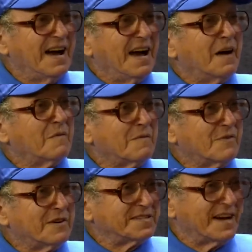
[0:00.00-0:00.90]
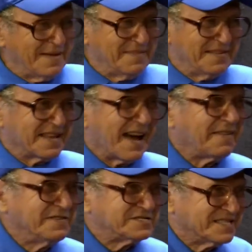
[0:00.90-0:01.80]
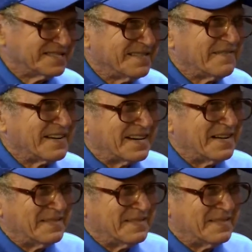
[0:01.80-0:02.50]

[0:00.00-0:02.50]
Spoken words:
And one more time, thank you, sir, for coming.